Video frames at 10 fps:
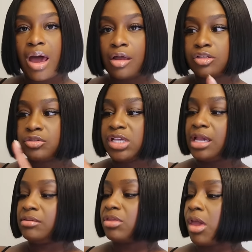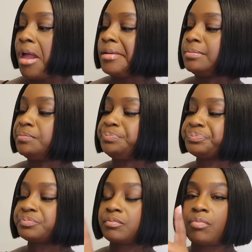I also take the
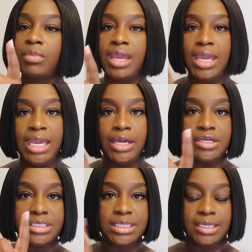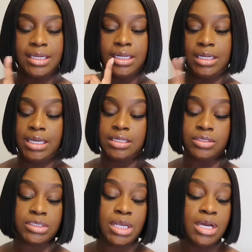hair, skin, and
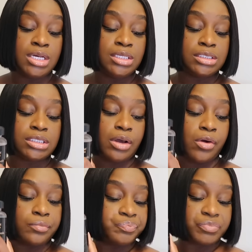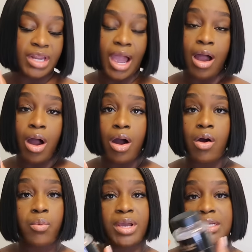nails. So I'll
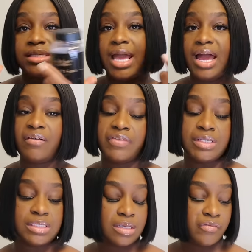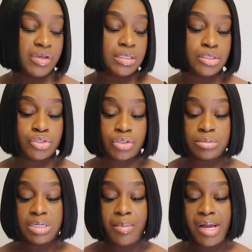always have this stuff in the
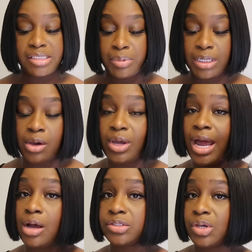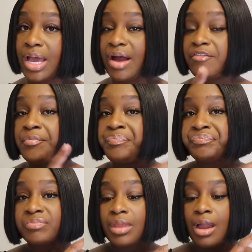description box below and I also have
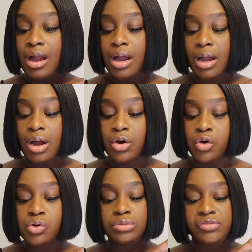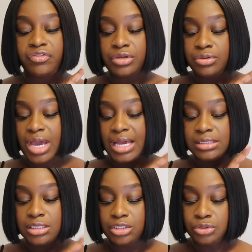a code for you
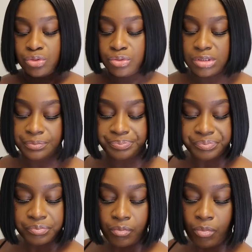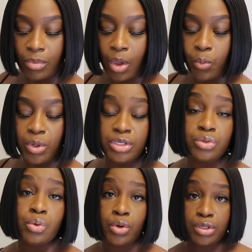guys to use when
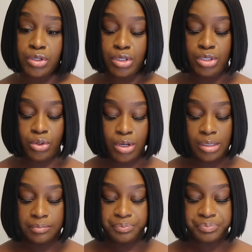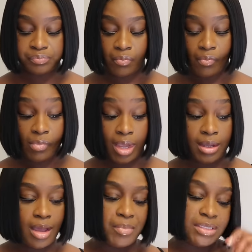you order your
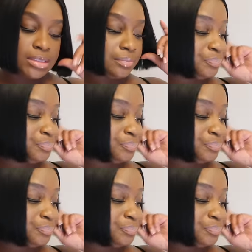gummies.